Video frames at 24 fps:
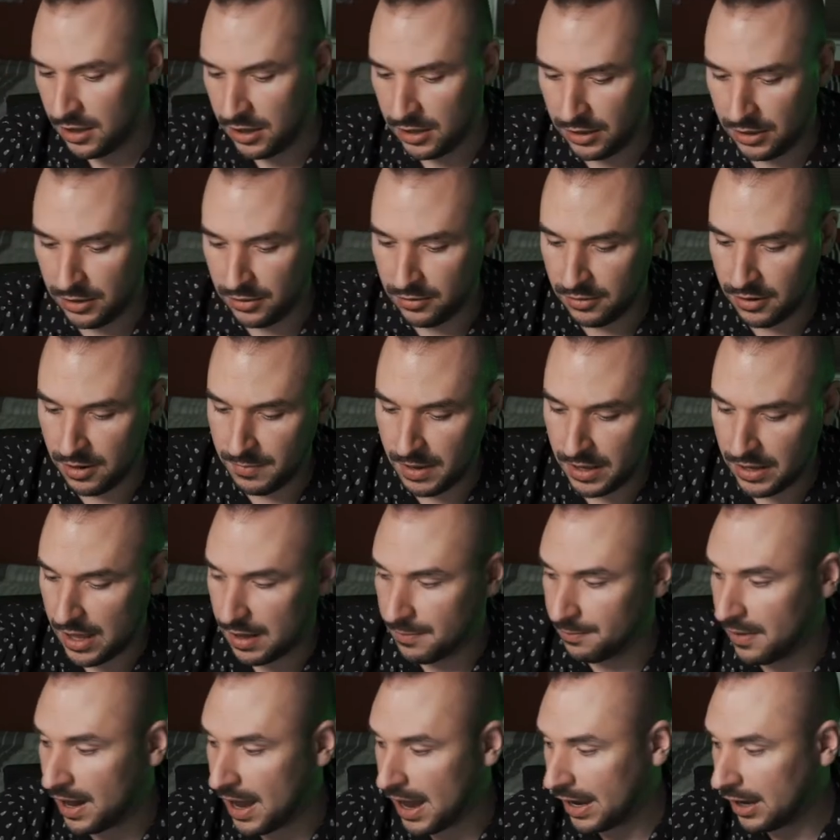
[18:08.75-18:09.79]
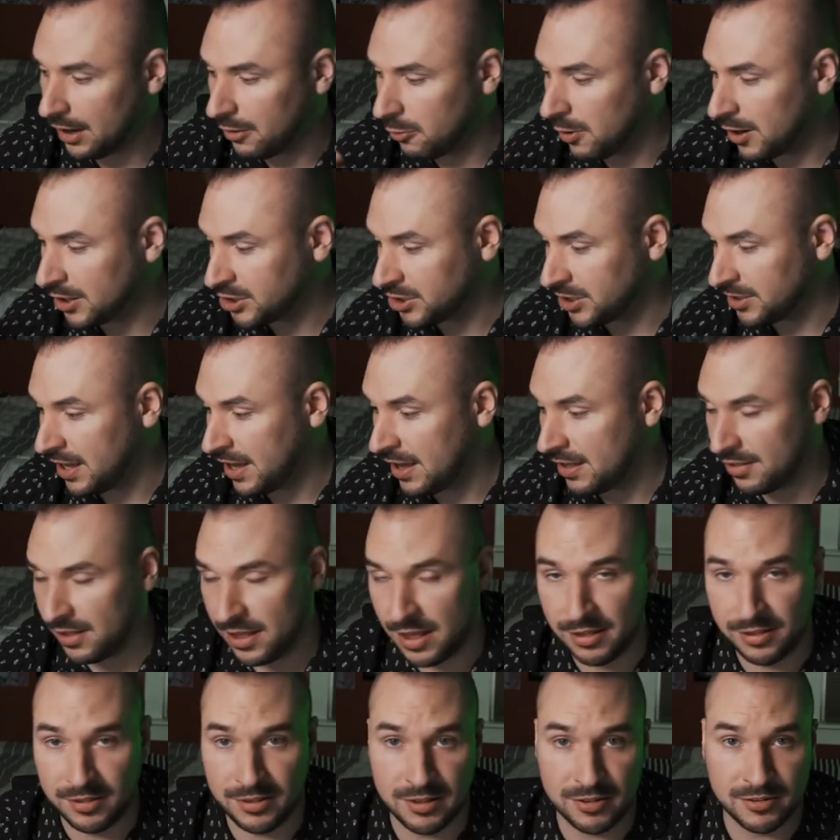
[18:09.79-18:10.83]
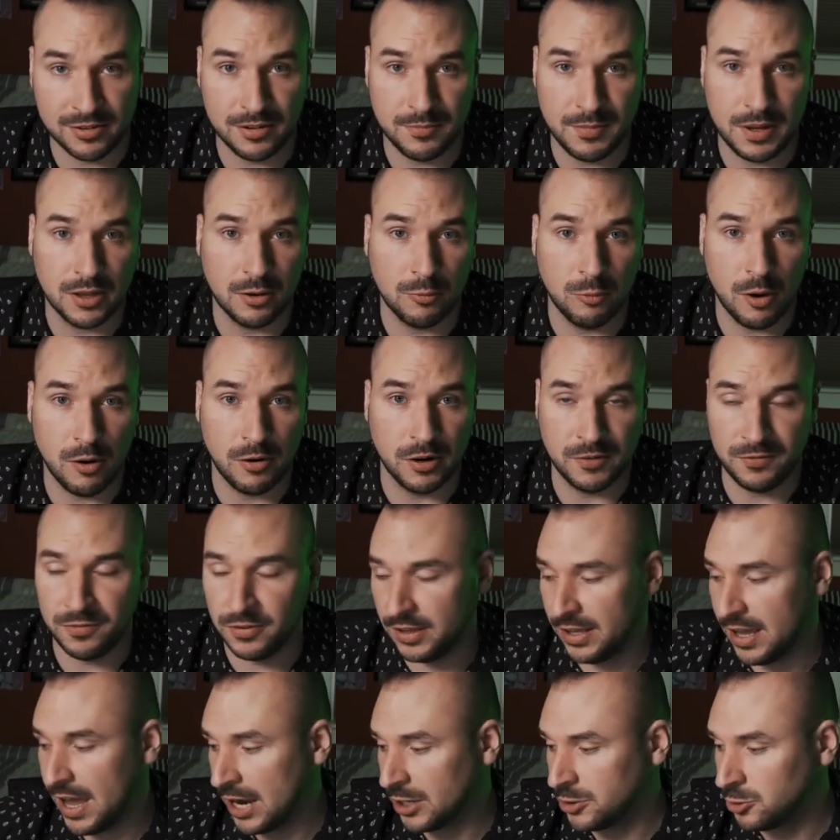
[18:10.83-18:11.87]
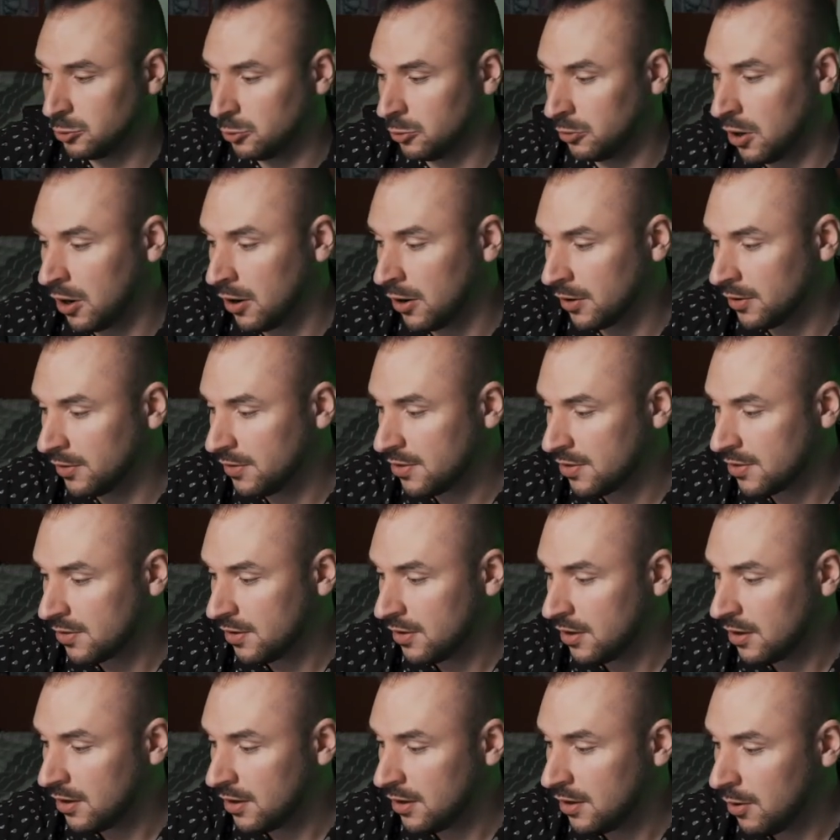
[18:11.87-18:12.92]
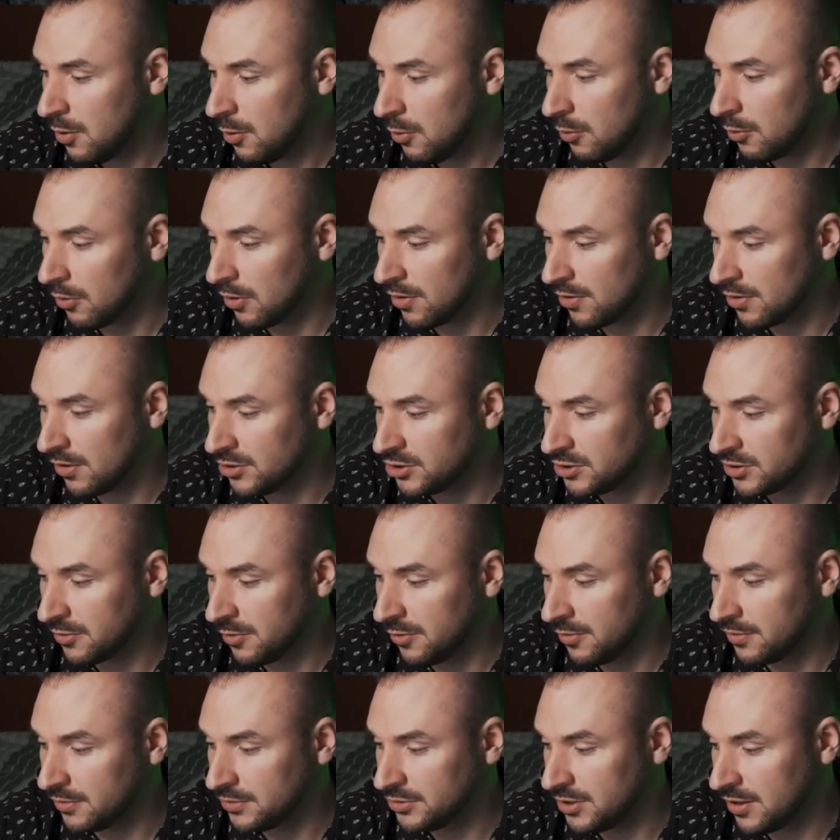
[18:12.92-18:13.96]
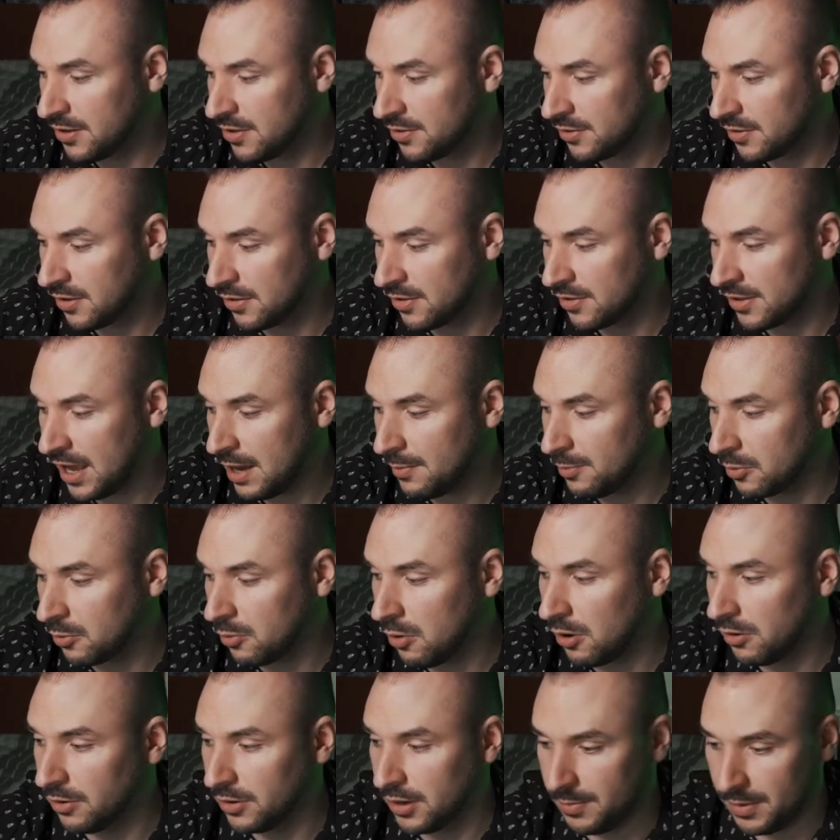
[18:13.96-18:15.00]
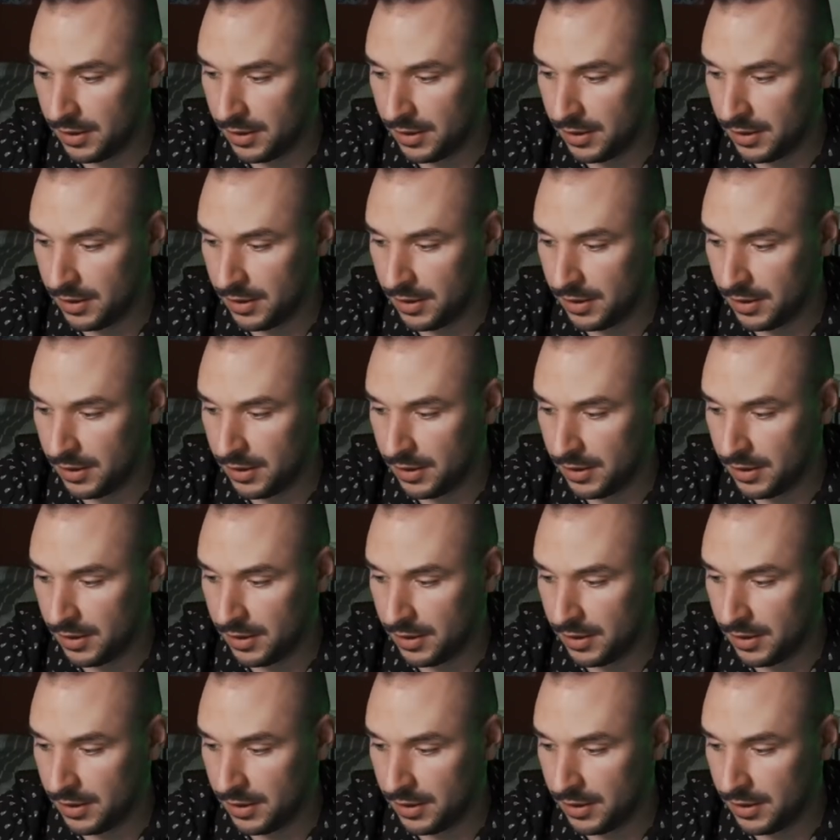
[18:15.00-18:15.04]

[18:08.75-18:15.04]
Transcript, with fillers: You know what I mean? And my question is this going to be the quality for the actual cards? Or is this just the sample quality?